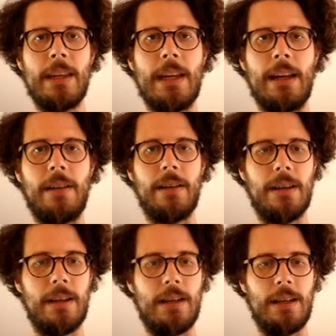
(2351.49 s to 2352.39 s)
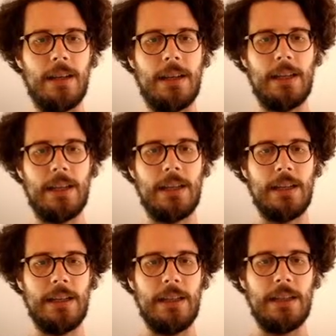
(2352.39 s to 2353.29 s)
And I'm gonna
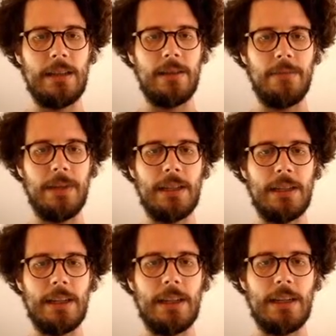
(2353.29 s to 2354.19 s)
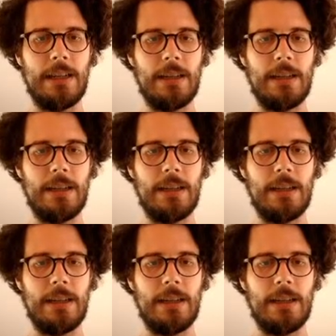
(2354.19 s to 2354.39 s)
git commit again.